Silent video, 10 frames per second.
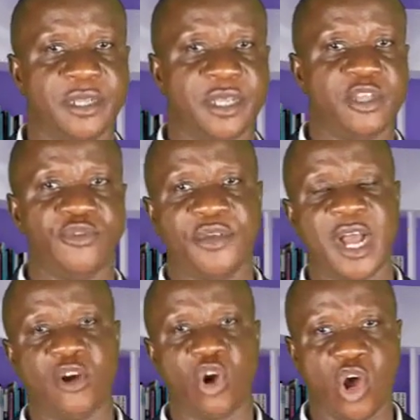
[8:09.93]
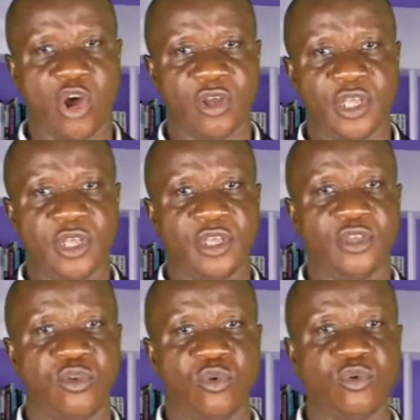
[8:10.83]
If you are law,
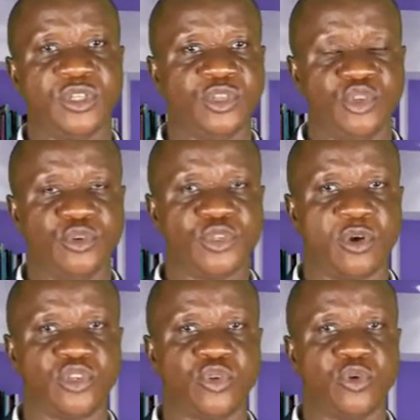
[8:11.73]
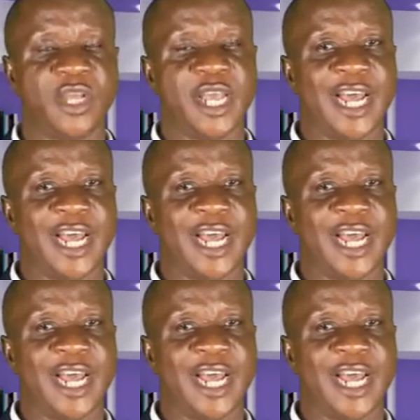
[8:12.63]
you use also